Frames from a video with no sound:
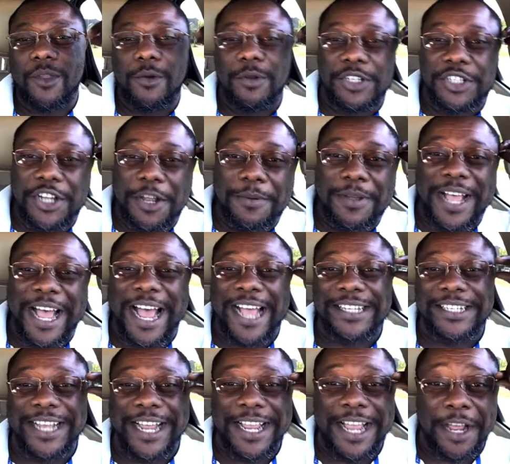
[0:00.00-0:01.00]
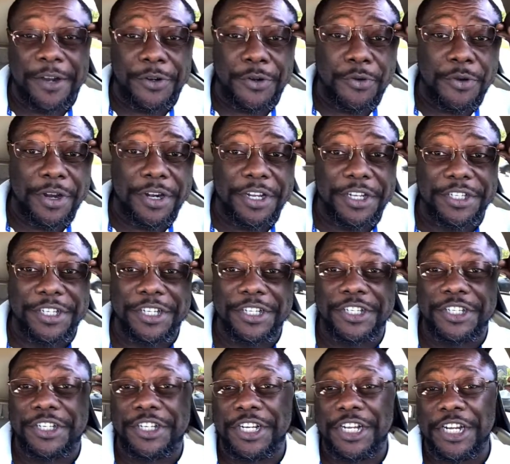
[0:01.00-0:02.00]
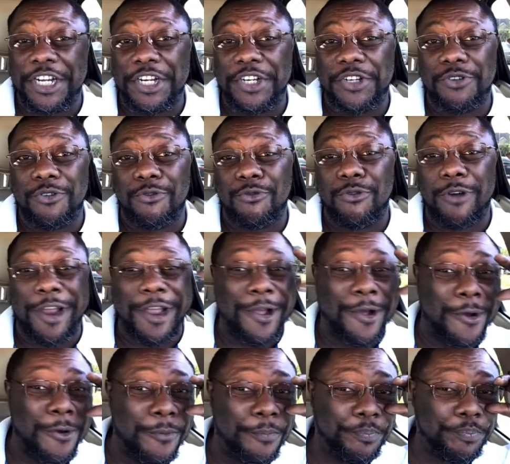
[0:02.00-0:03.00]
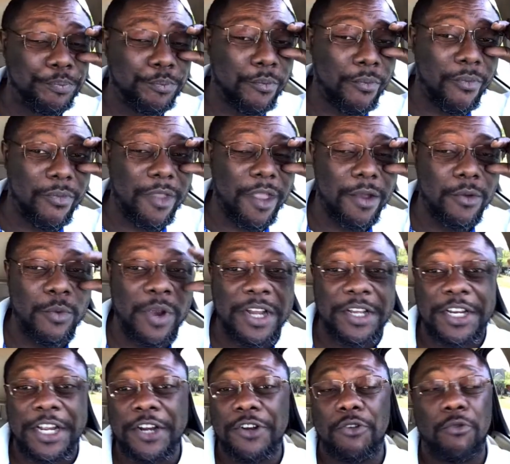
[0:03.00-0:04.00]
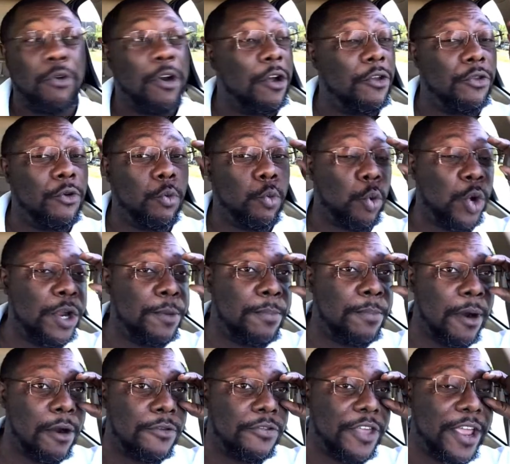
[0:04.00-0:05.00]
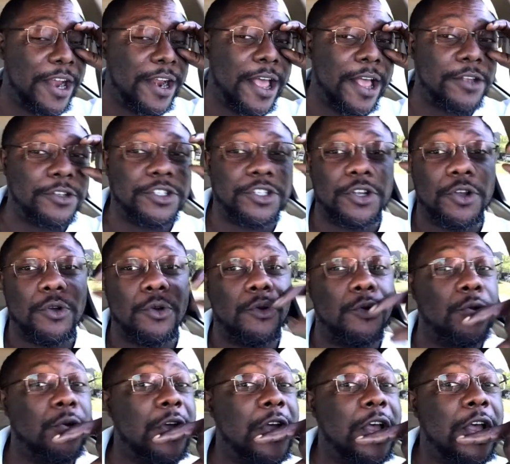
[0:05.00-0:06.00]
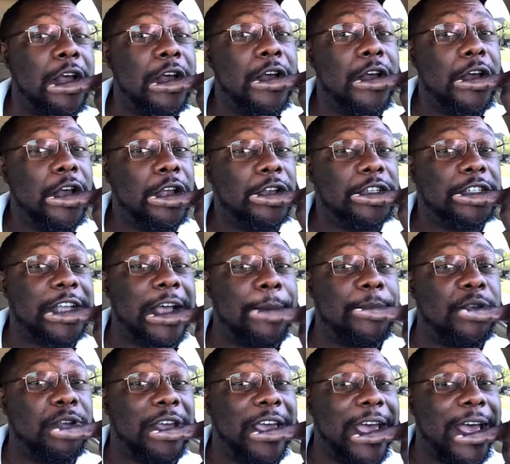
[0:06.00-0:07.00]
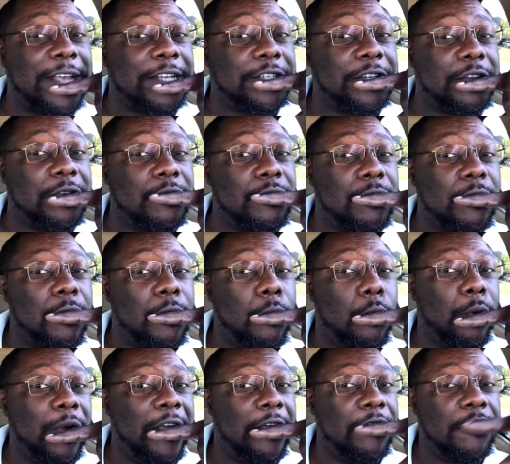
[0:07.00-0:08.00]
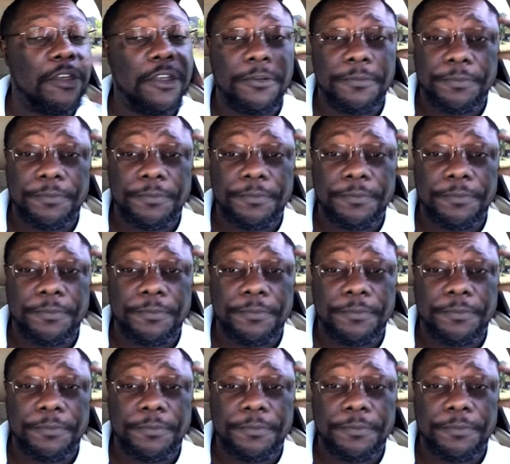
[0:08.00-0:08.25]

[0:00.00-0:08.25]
What's up, guys? How y'all doing? This is D Durrell with D Durrell the Rebirth, and also simulcasting with